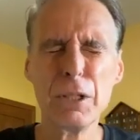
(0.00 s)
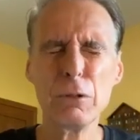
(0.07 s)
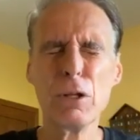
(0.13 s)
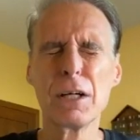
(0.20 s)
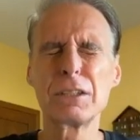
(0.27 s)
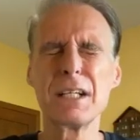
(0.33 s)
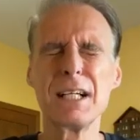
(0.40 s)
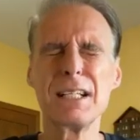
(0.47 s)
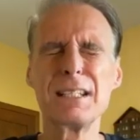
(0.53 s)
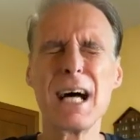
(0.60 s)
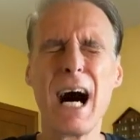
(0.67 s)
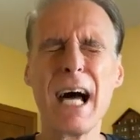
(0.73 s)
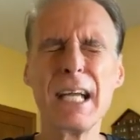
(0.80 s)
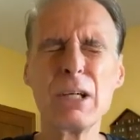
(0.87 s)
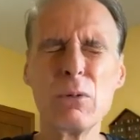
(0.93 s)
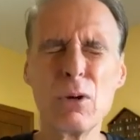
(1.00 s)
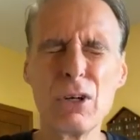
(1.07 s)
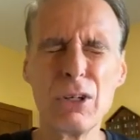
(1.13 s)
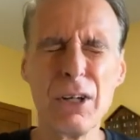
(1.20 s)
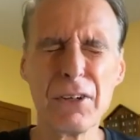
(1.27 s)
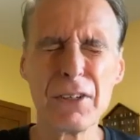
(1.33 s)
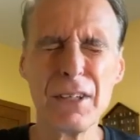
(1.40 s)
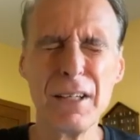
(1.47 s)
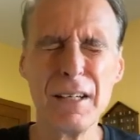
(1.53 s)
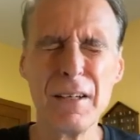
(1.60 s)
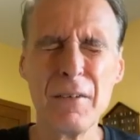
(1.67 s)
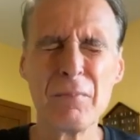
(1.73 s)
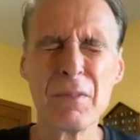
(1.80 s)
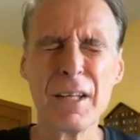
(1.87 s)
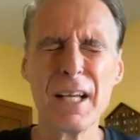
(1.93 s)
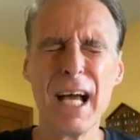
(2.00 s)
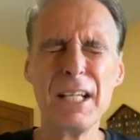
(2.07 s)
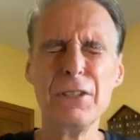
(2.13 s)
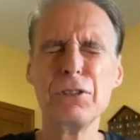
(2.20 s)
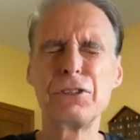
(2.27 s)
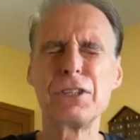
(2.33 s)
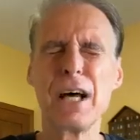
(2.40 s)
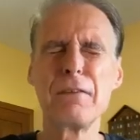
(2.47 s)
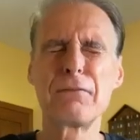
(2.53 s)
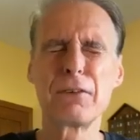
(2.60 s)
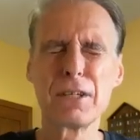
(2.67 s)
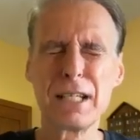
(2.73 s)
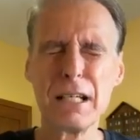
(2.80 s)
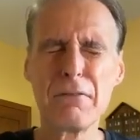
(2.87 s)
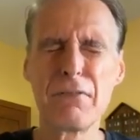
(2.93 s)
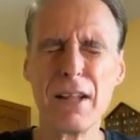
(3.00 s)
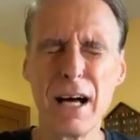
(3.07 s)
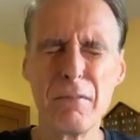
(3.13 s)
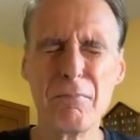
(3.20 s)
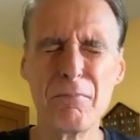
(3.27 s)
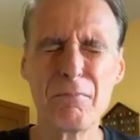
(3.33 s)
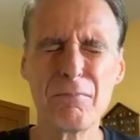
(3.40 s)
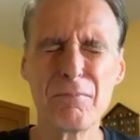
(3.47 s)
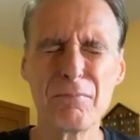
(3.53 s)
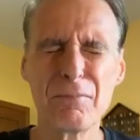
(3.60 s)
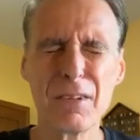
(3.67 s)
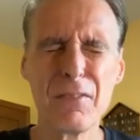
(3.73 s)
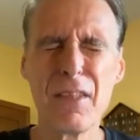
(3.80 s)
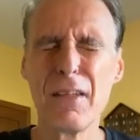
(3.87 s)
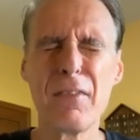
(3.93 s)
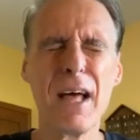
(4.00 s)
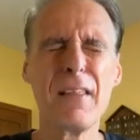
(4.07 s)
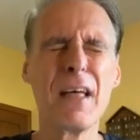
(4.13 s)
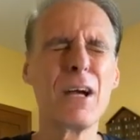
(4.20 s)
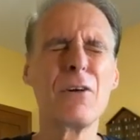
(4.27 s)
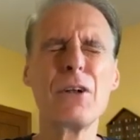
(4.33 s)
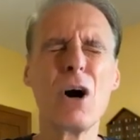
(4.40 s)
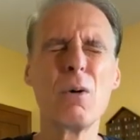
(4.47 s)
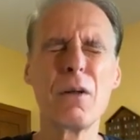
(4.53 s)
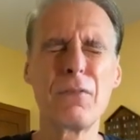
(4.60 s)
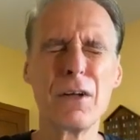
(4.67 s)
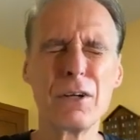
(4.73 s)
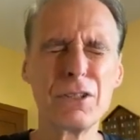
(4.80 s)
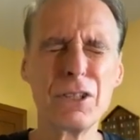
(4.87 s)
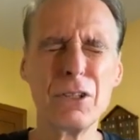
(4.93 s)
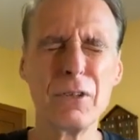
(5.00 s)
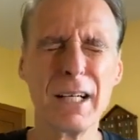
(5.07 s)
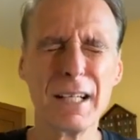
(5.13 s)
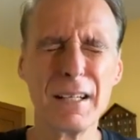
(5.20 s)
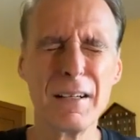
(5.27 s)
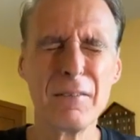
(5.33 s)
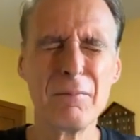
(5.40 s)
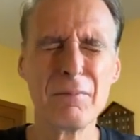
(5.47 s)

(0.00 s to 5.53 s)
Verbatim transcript: You looked at a dying world and you said, forgive them. They, they, don't know what they're doing.